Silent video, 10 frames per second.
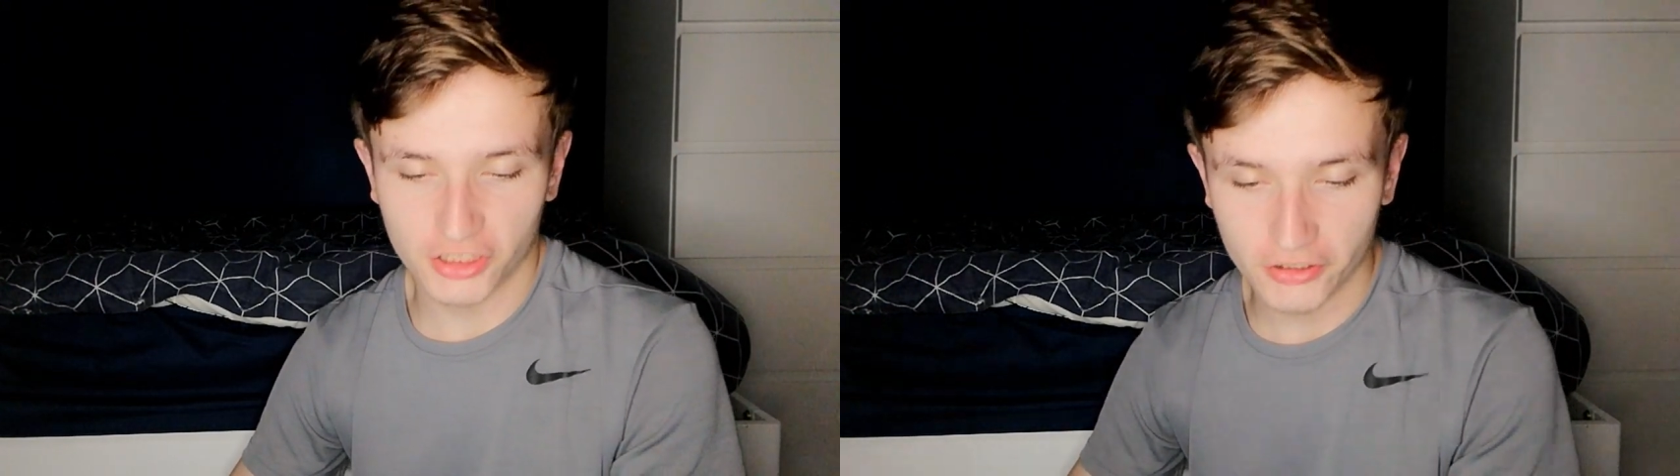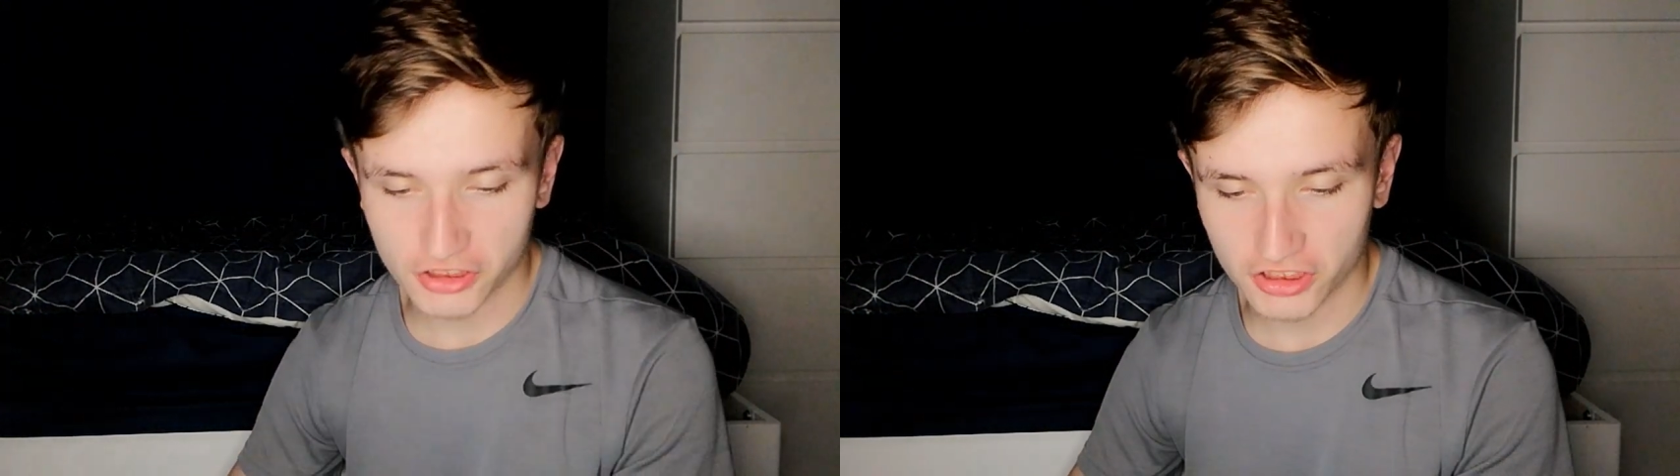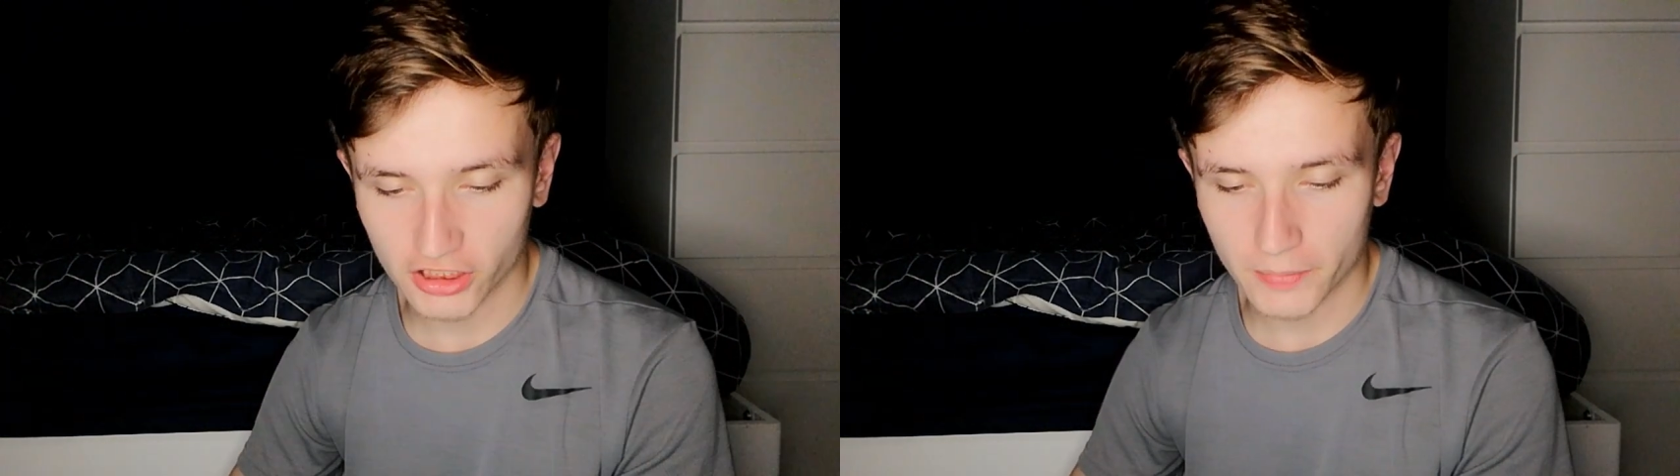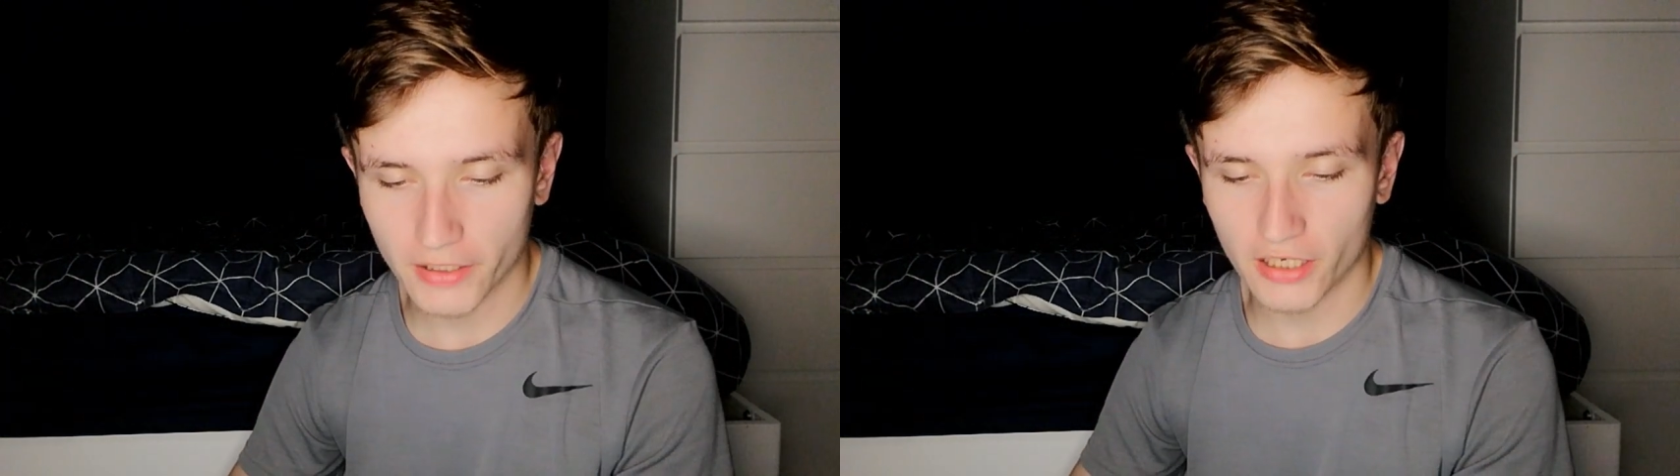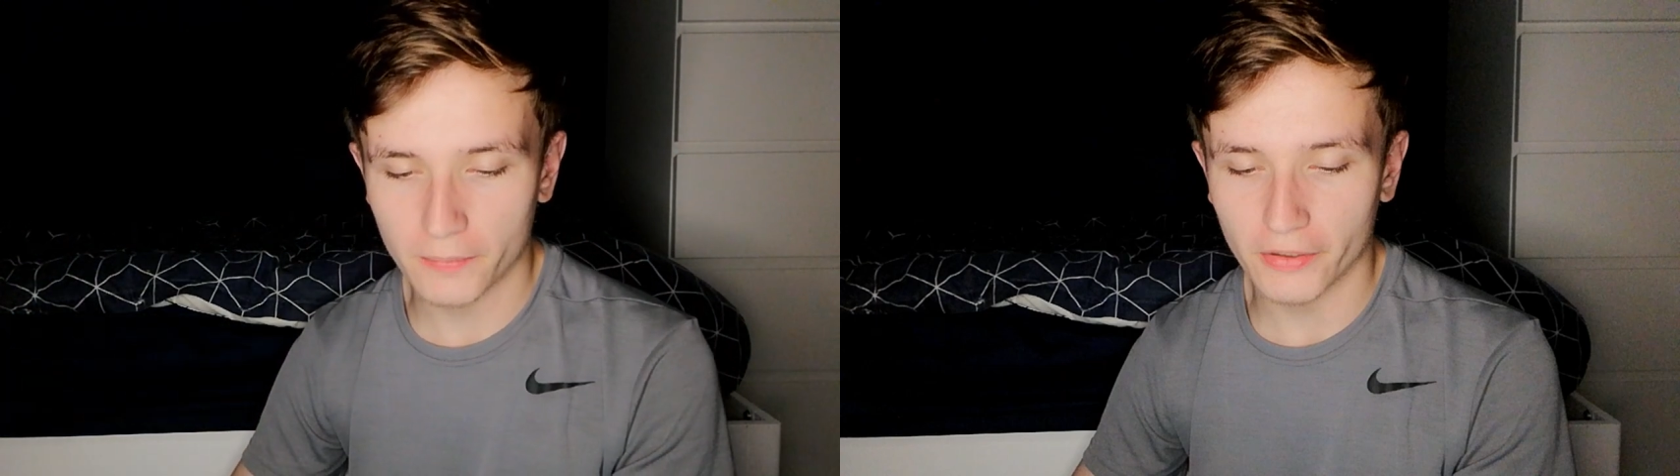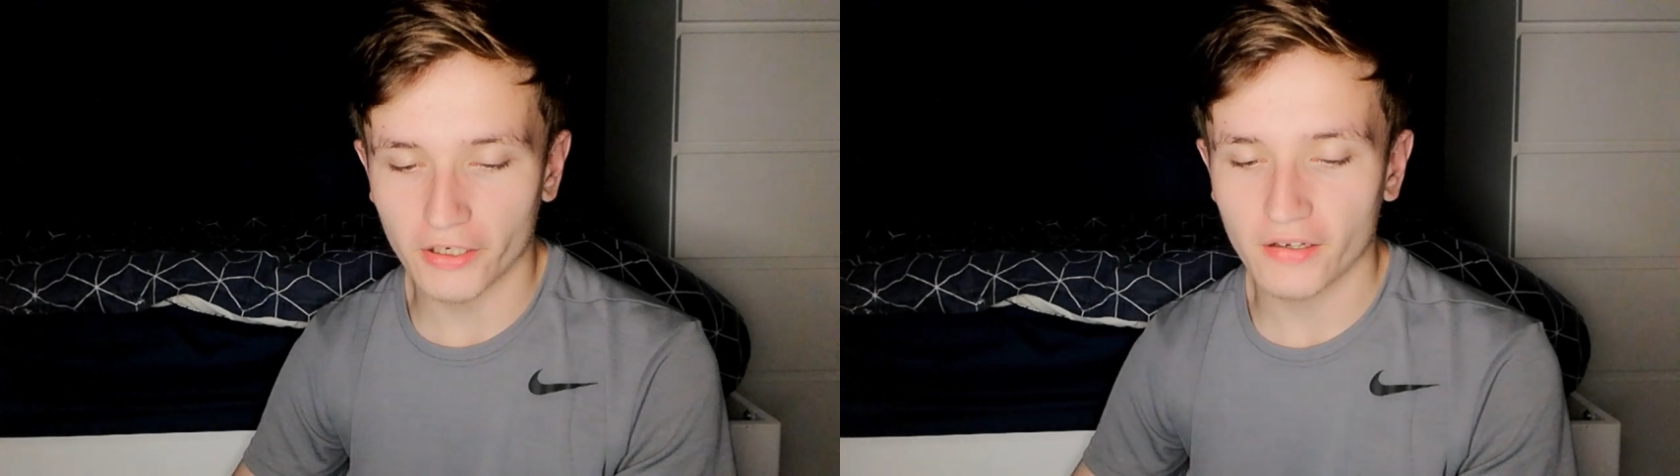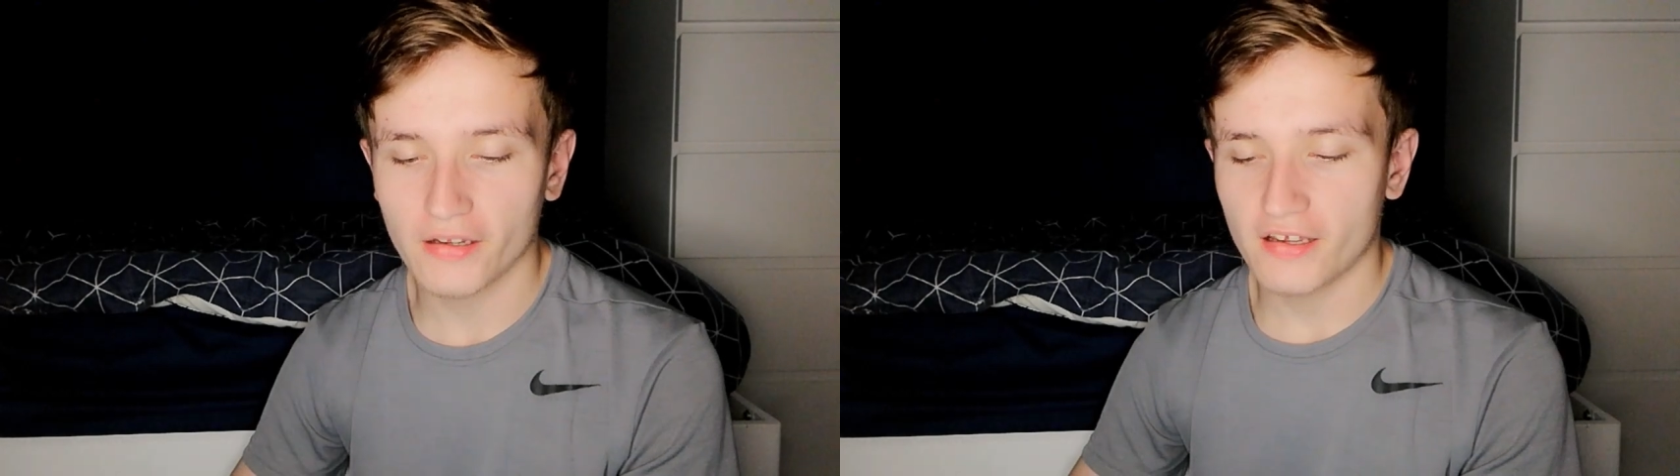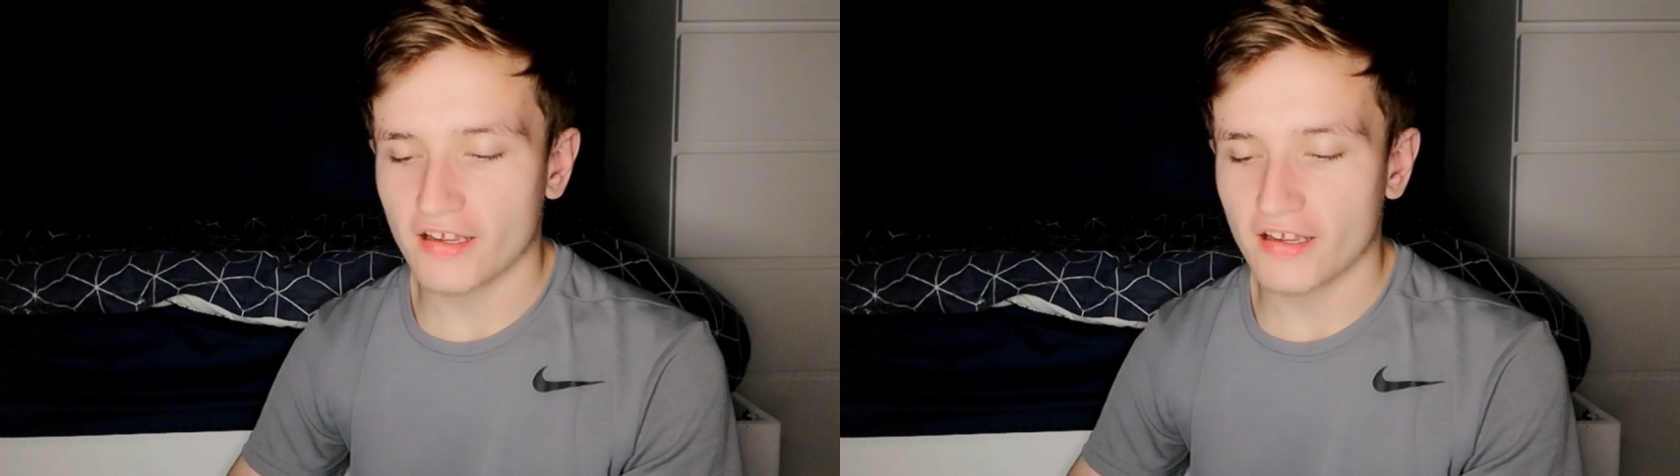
YouTuber, but